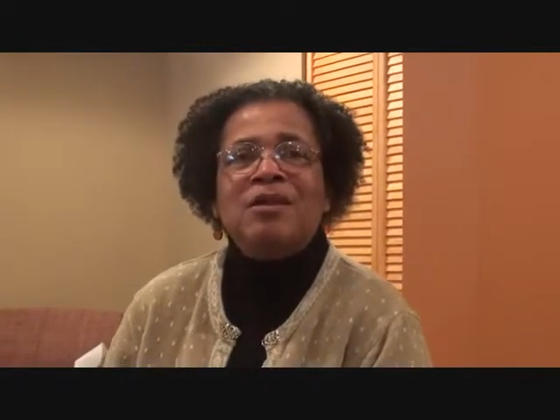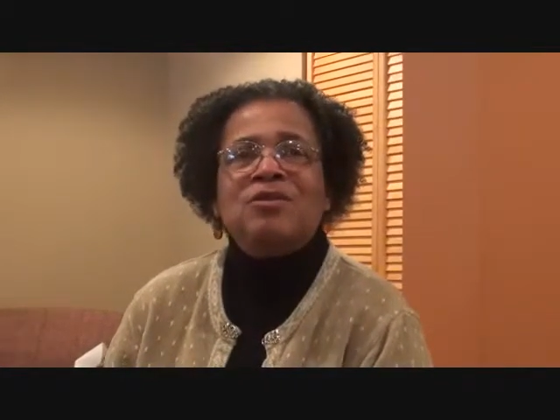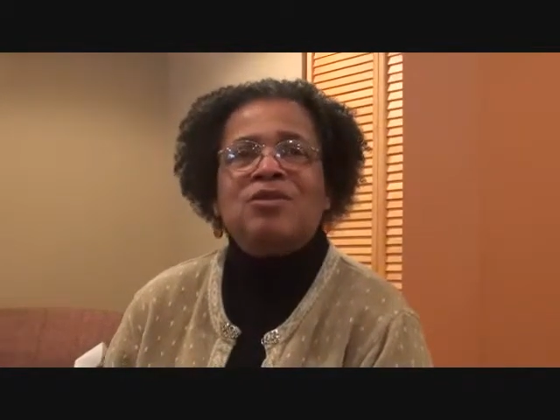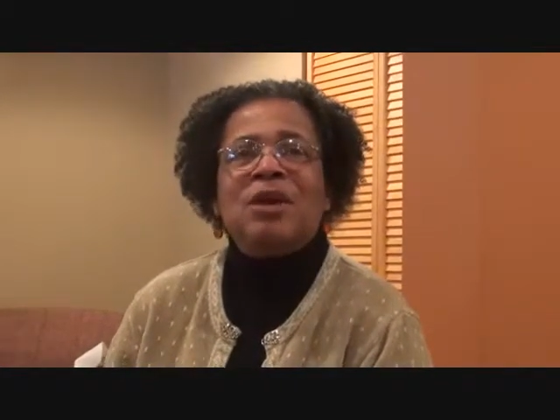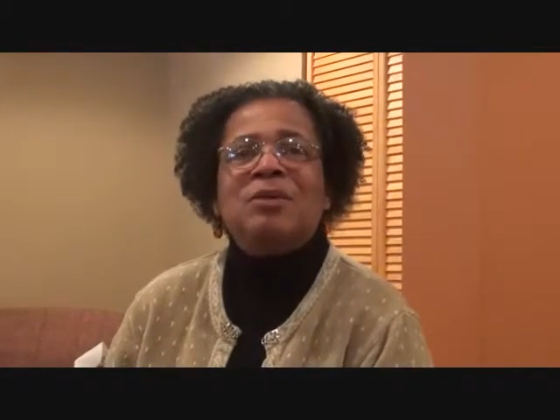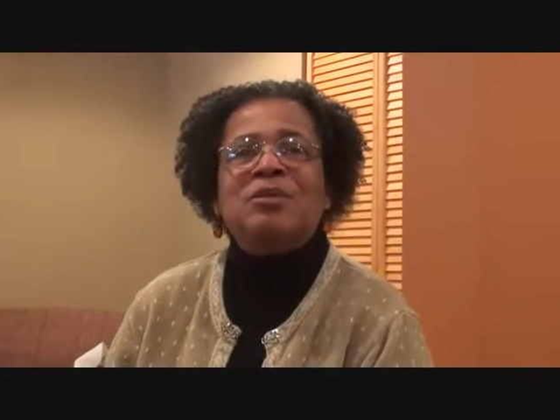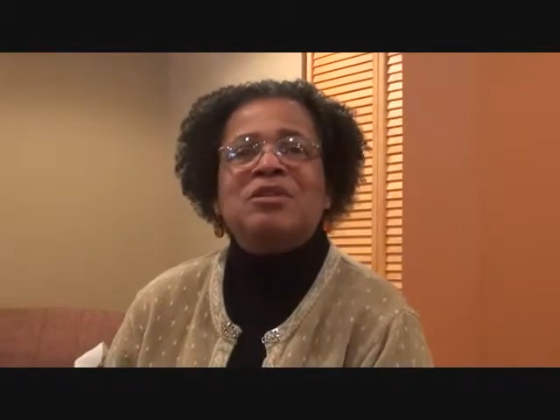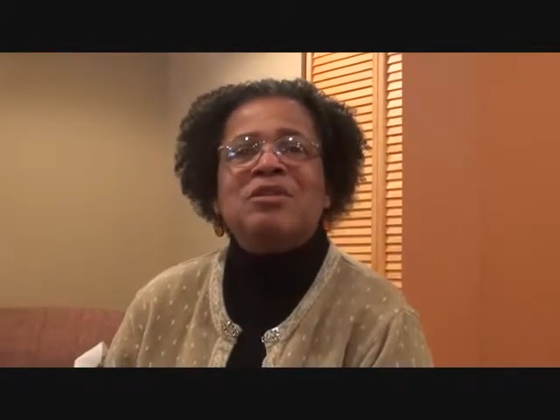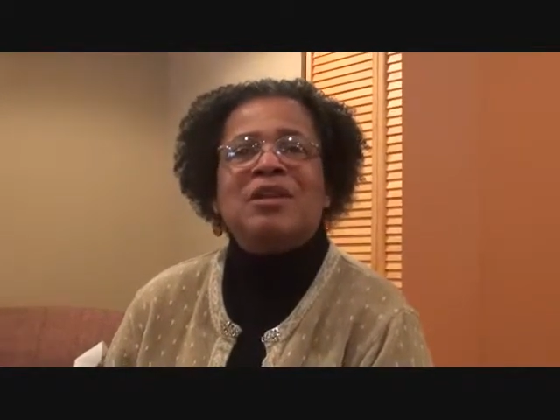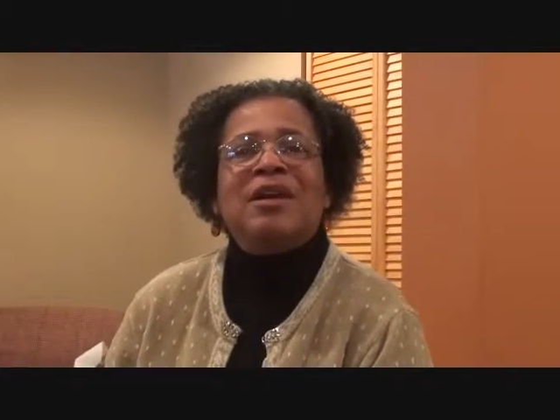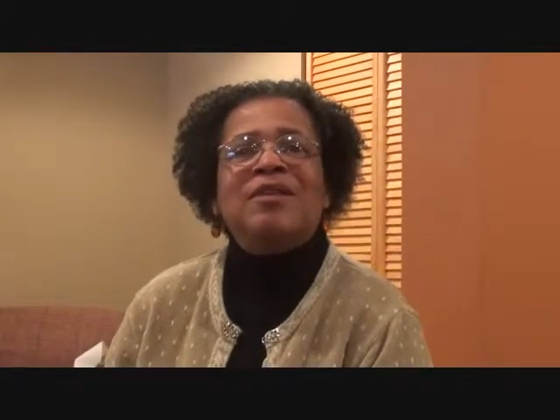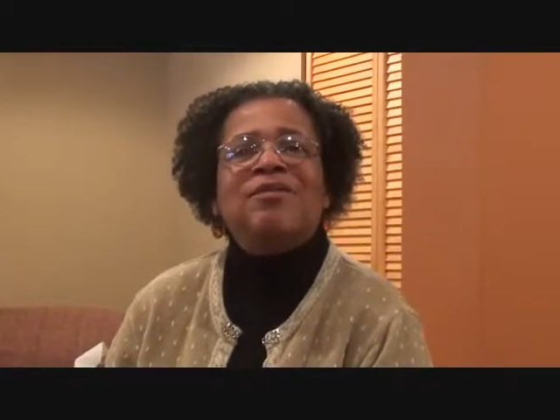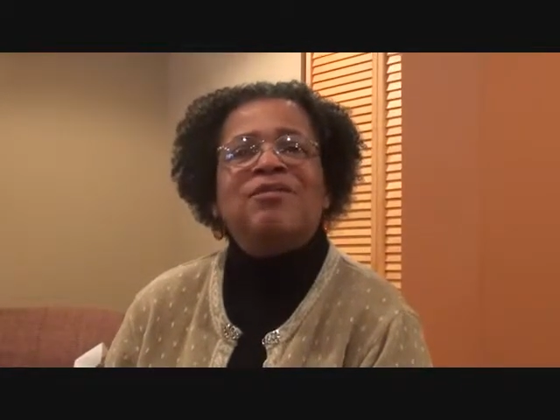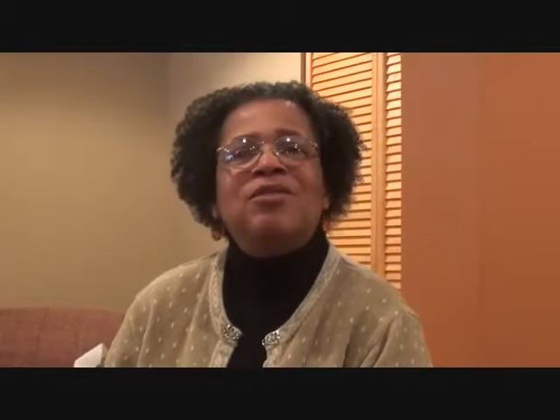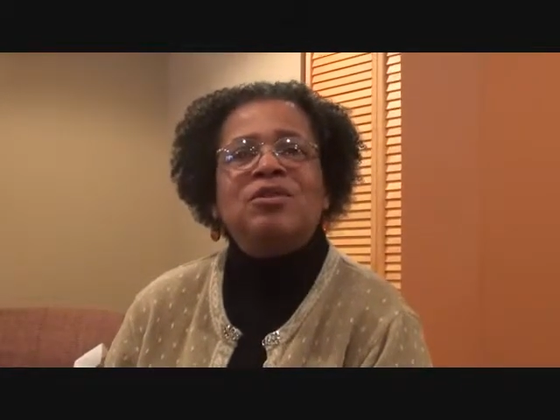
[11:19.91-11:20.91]
So I would
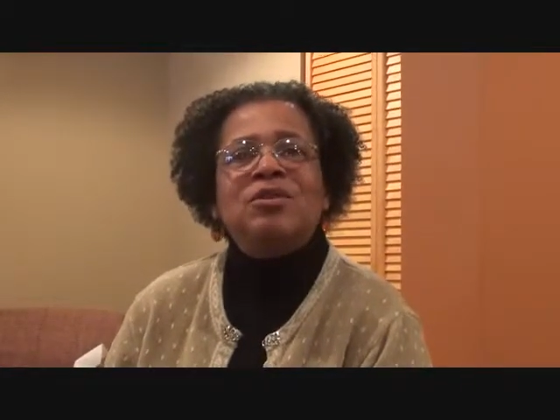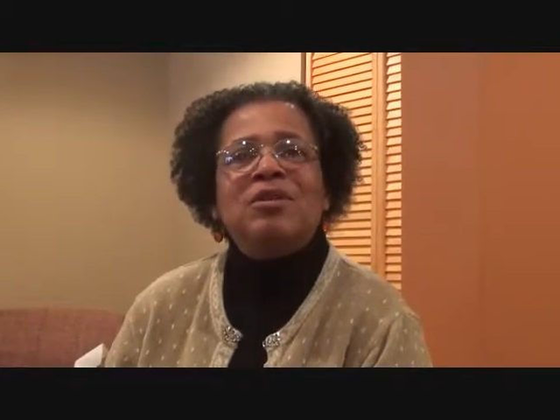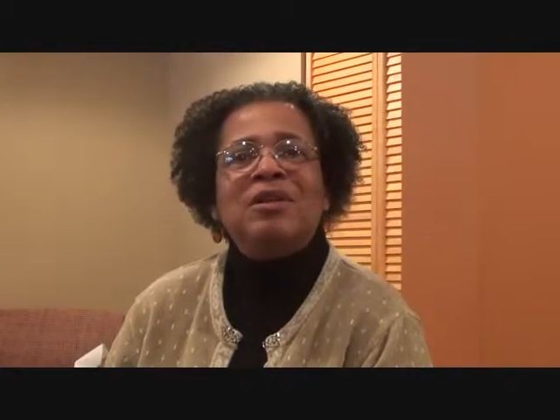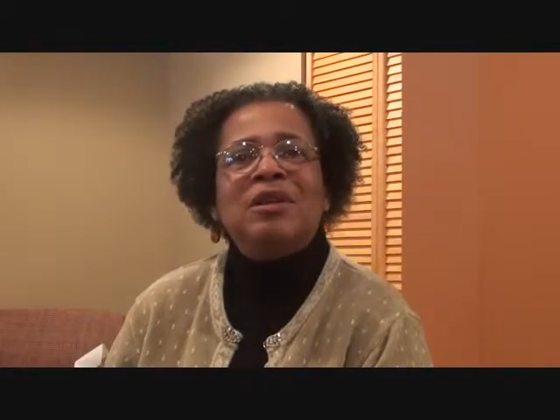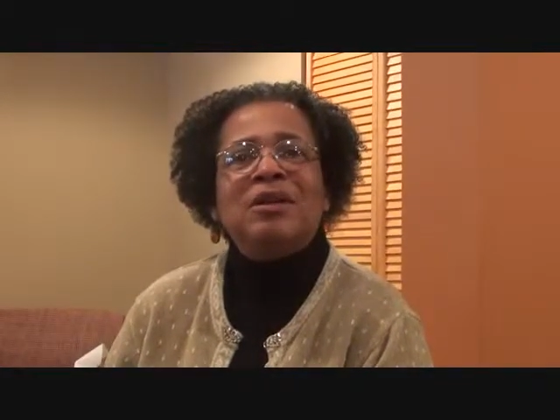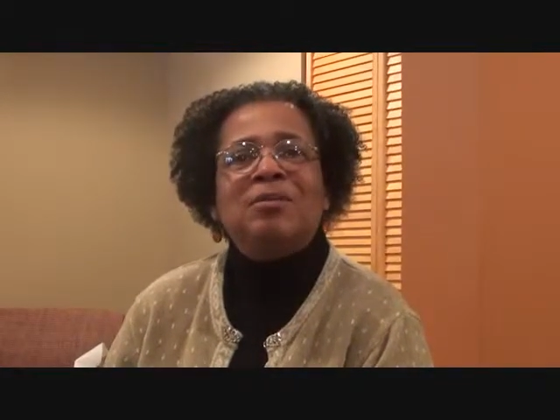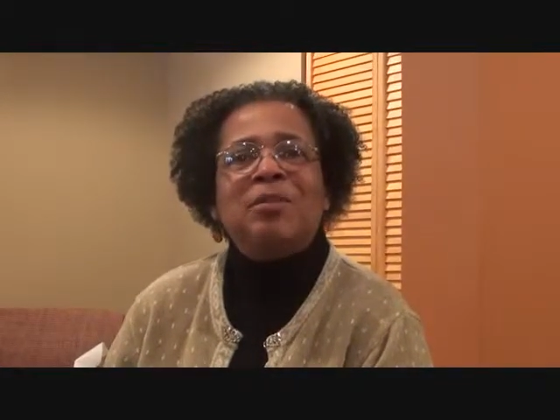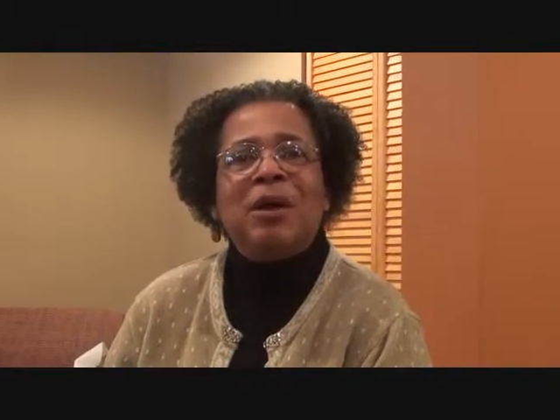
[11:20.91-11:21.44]
say to the